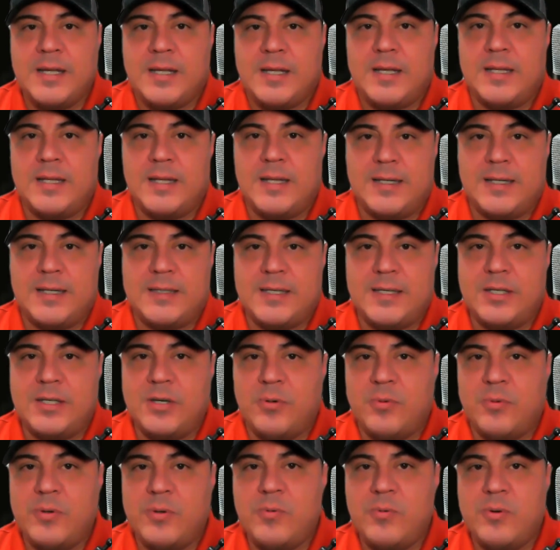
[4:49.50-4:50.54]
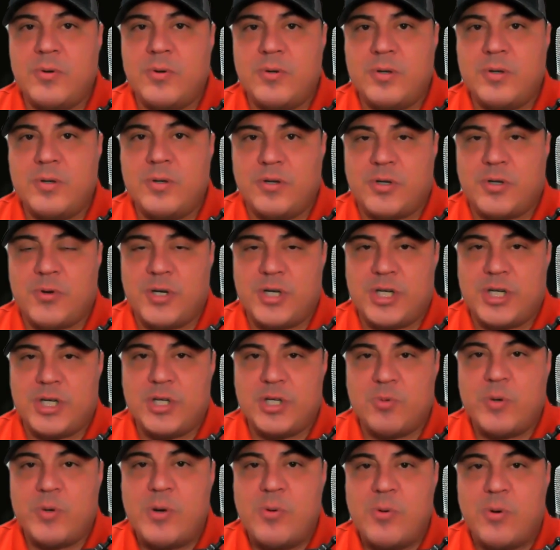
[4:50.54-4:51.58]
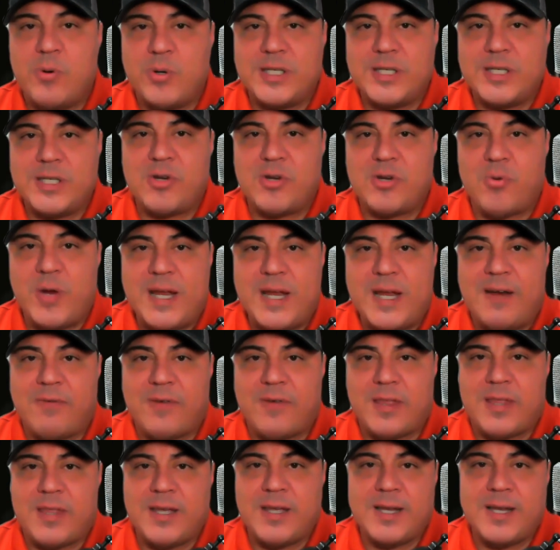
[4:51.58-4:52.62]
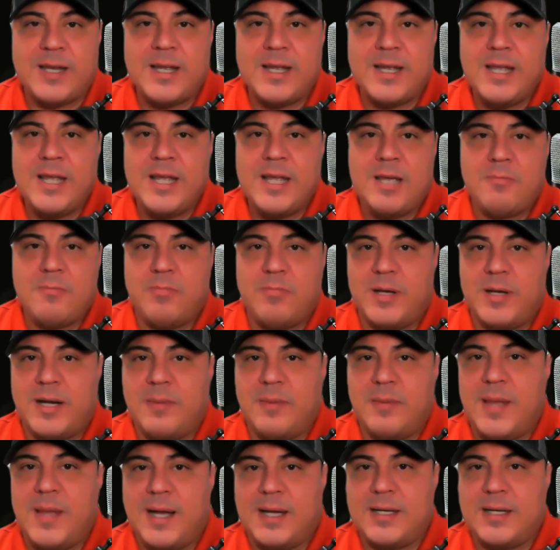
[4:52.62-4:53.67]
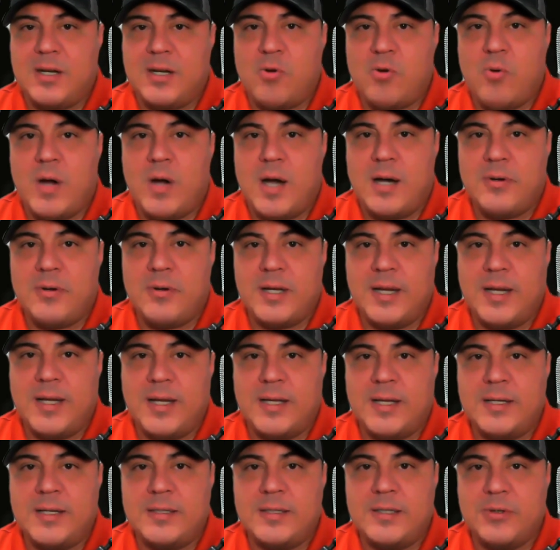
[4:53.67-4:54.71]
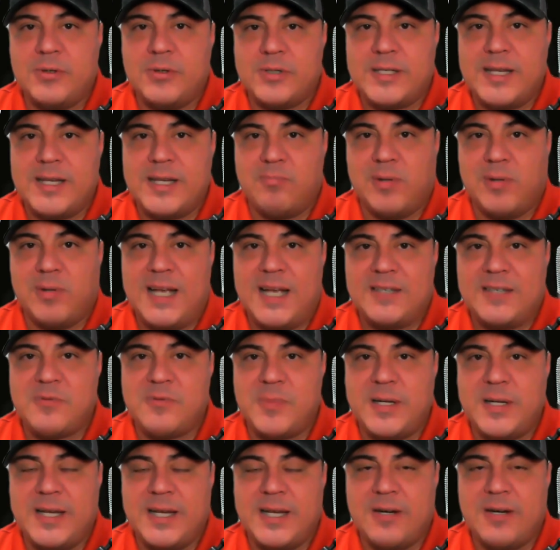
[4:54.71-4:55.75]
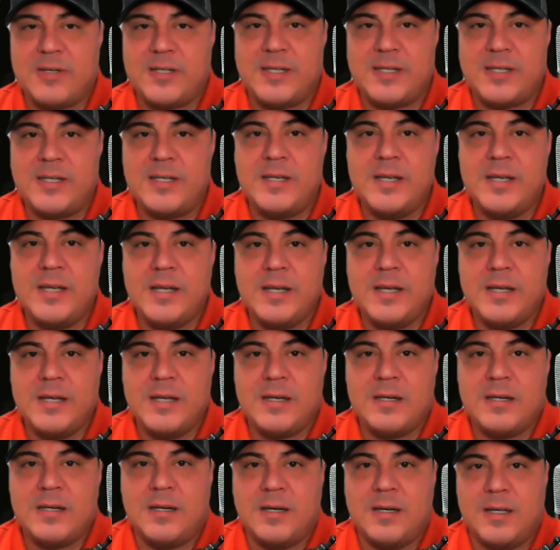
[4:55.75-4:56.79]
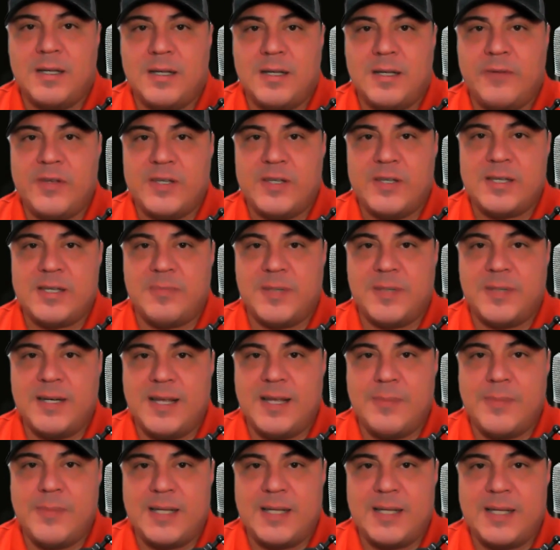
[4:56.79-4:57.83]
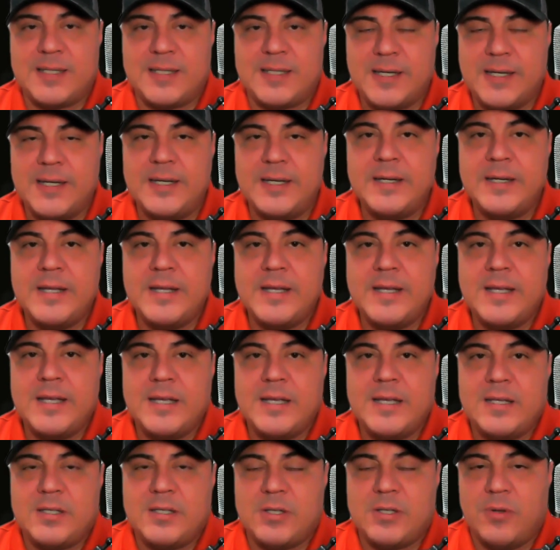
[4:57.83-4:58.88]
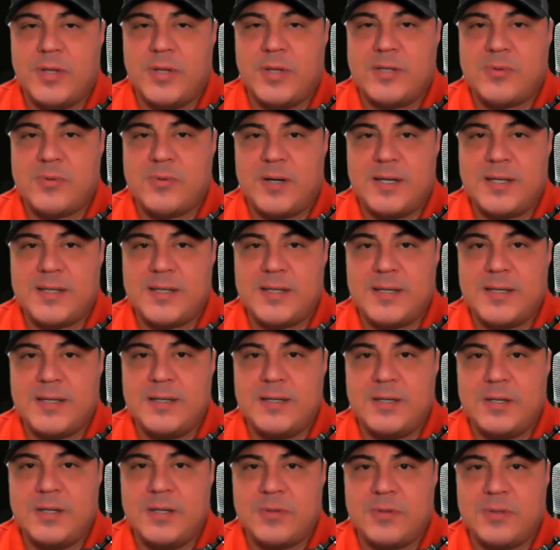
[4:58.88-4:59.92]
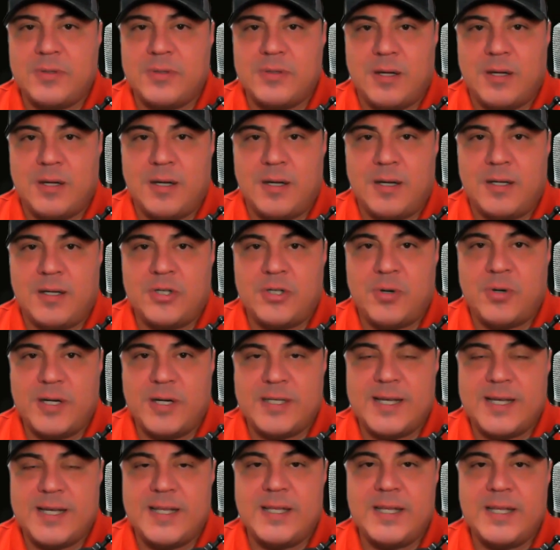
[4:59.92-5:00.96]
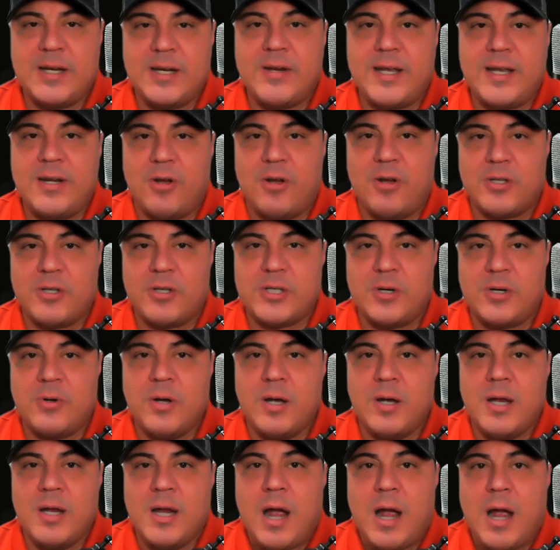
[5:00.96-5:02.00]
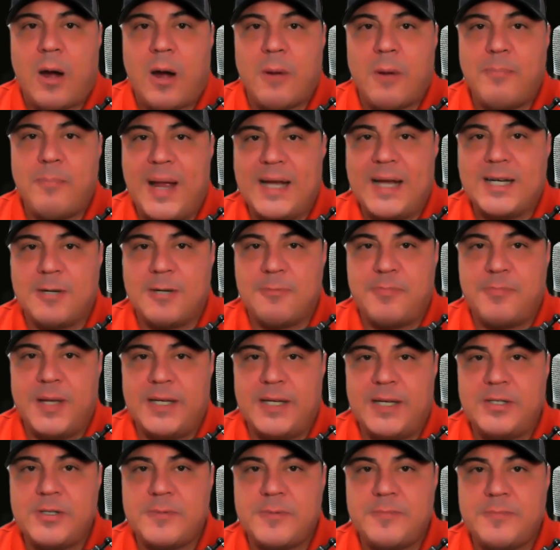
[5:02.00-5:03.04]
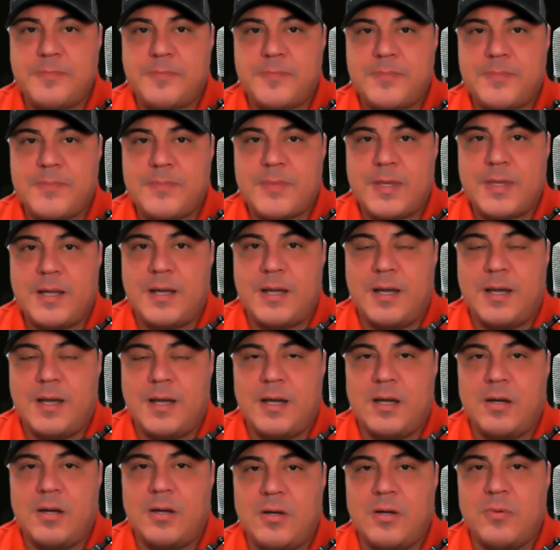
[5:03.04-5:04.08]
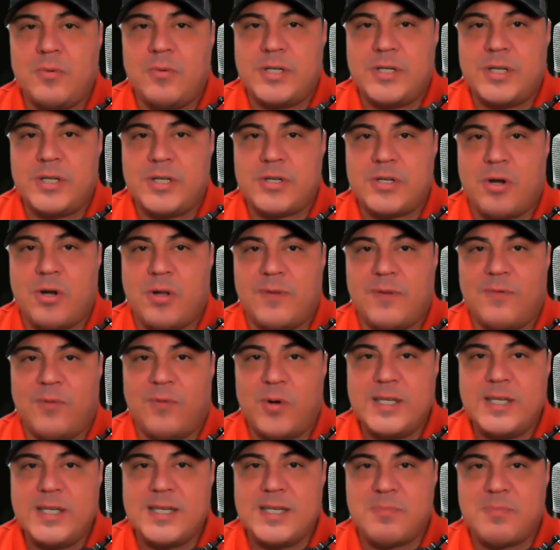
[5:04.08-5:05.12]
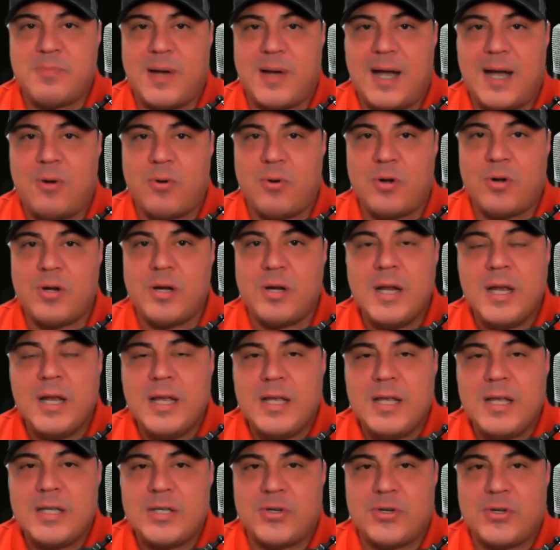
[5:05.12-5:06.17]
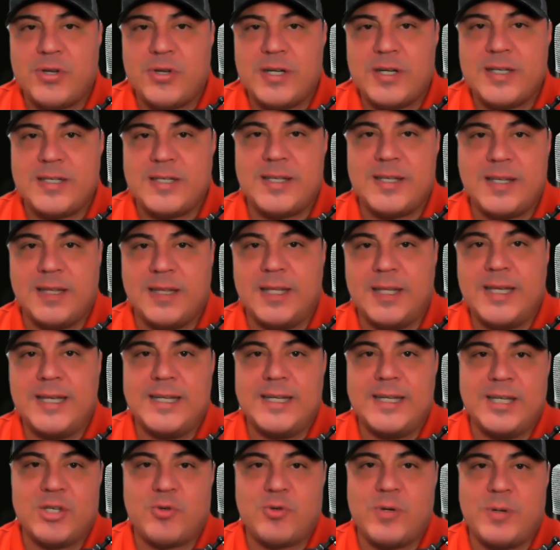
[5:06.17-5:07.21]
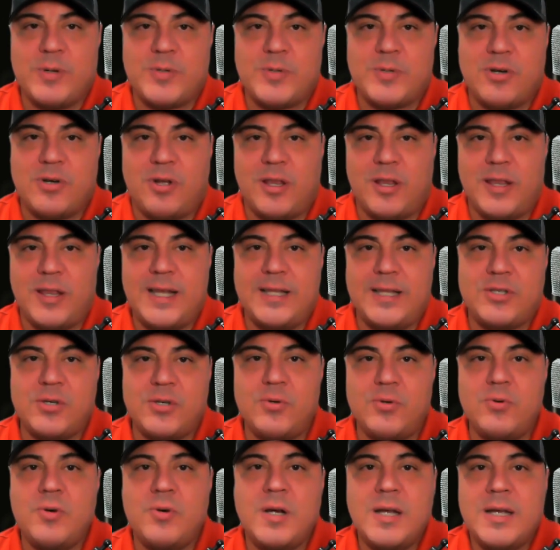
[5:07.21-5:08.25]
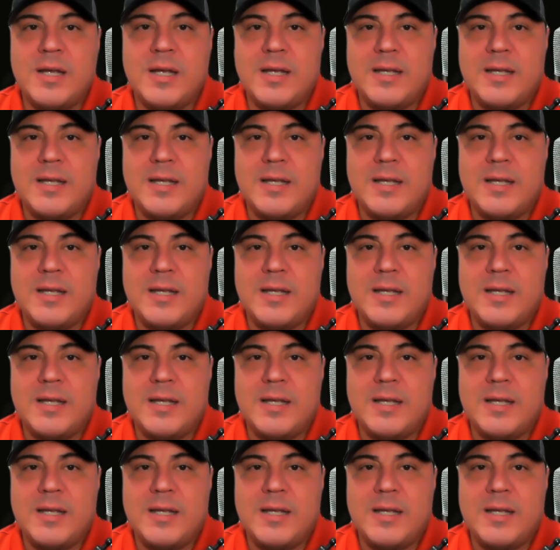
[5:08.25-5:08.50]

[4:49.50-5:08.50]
And like I said, you know, we won't, you know, as Christians, we won't always agree everything, but I'm not going to go out and, you know, say blasphemy and heresy uh, if it's something I'm not studying. So that's why I said, you know, uh, join us on there. And also our backup page, uh, which is called Voice Is Power. So you're going to see the link in the description, all that too.